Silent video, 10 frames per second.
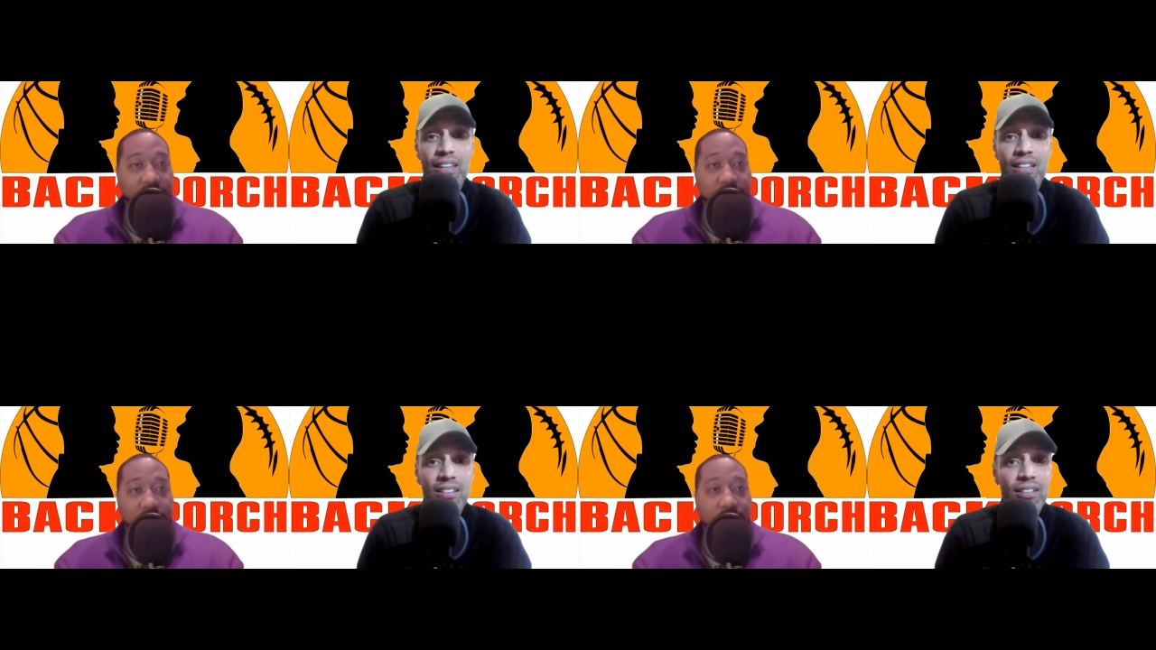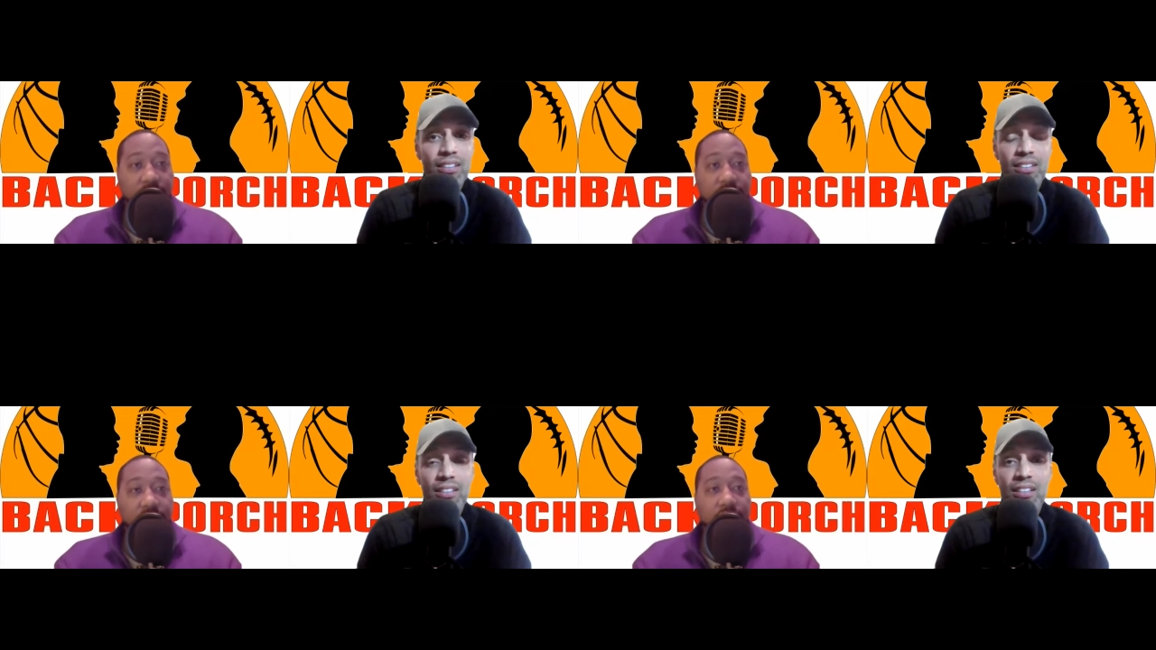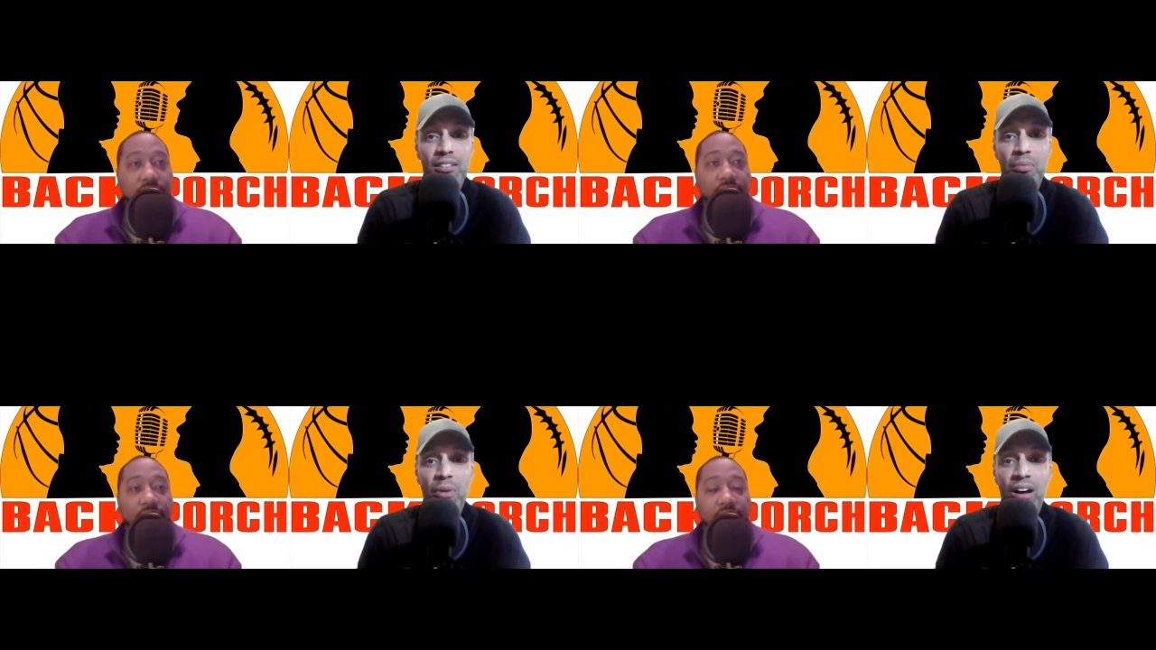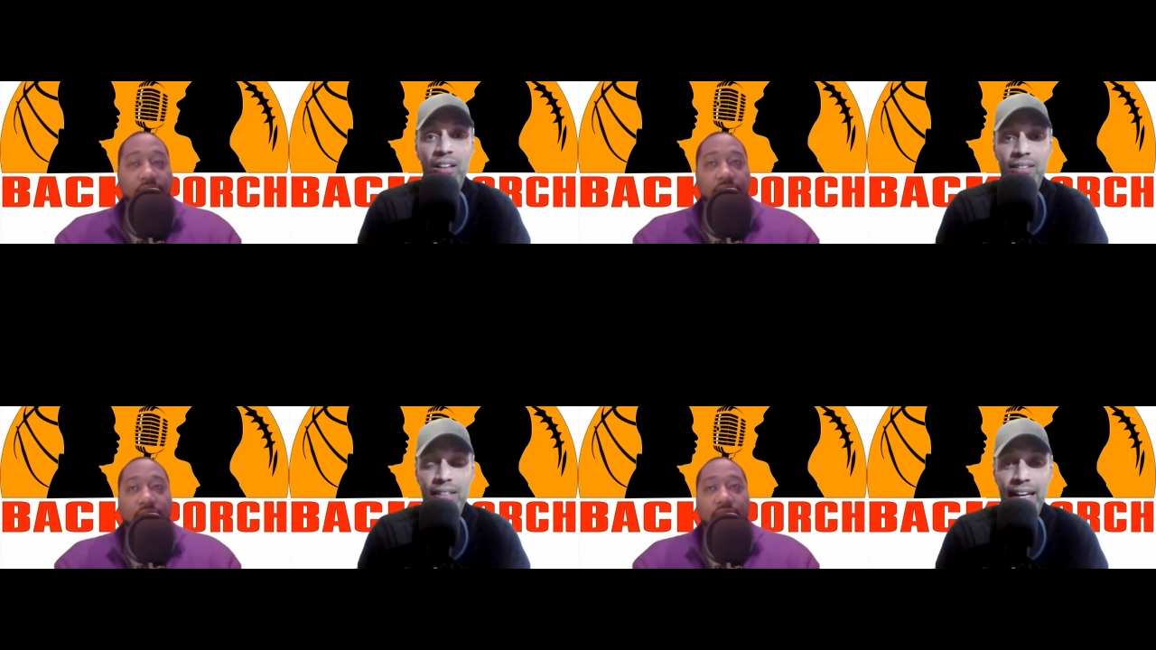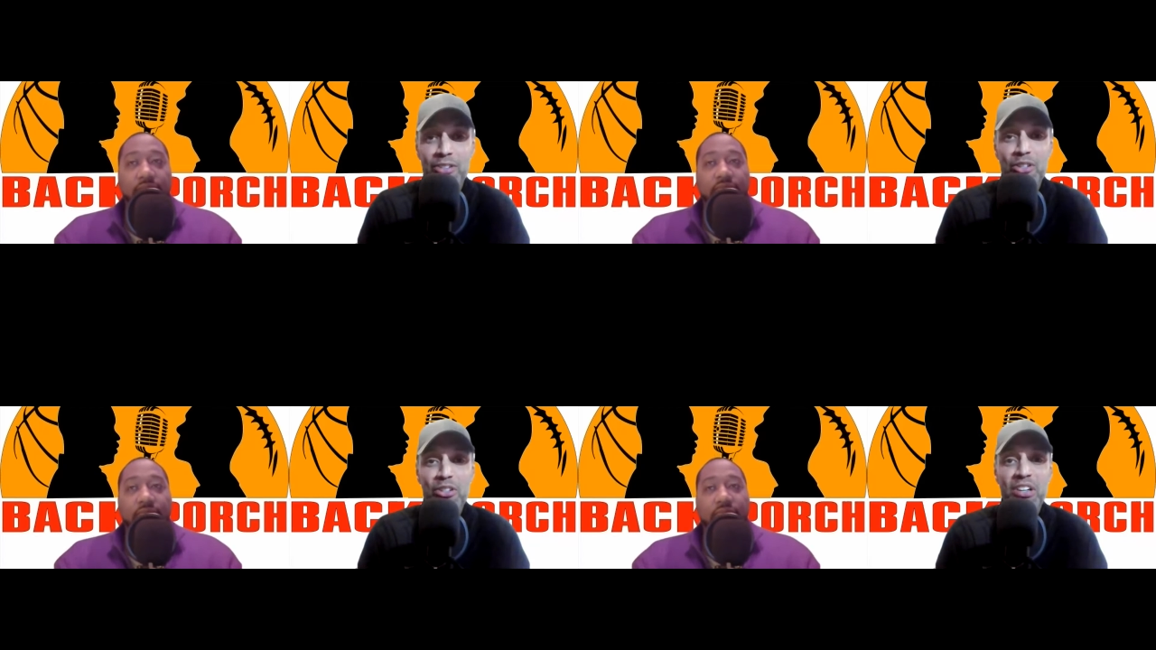Speaker 1: He, he's he's small in
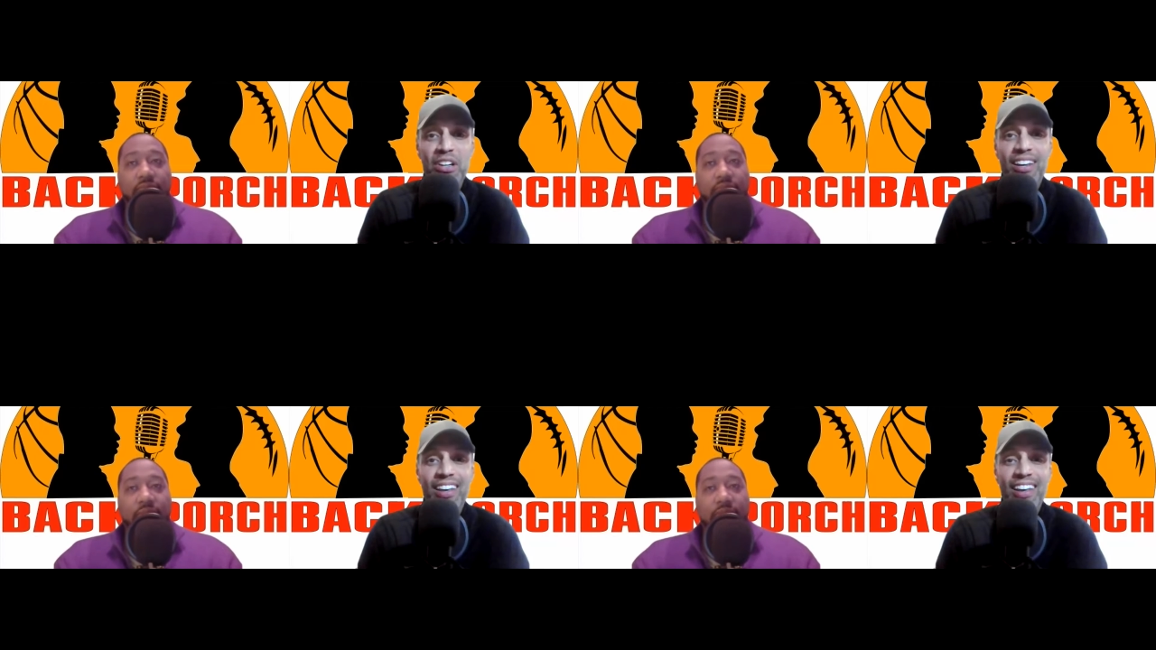stature.